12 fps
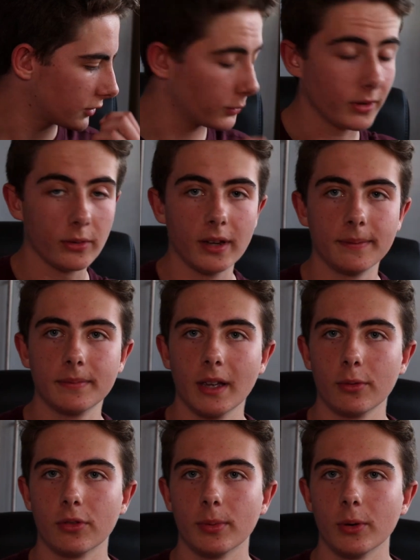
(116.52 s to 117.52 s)
So anyway, that
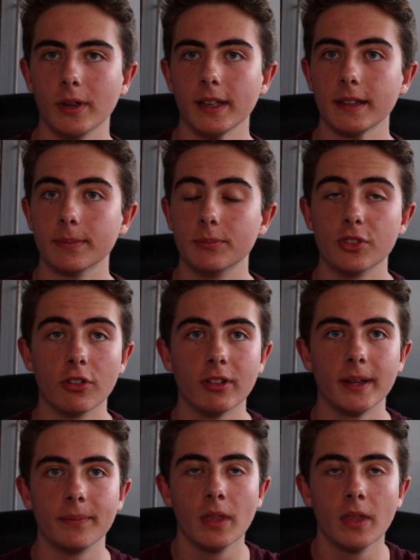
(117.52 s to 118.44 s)
was a bit weird, sorry.